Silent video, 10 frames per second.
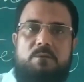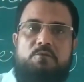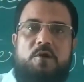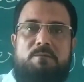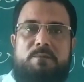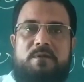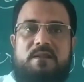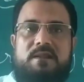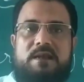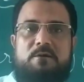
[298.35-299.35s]
Poor
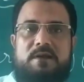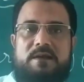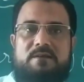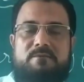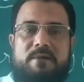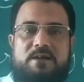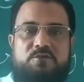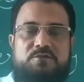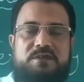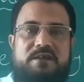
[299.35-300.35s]
people, they will give
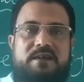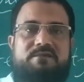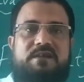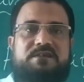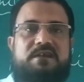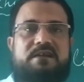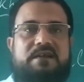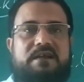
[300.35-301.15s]
birth to children after children,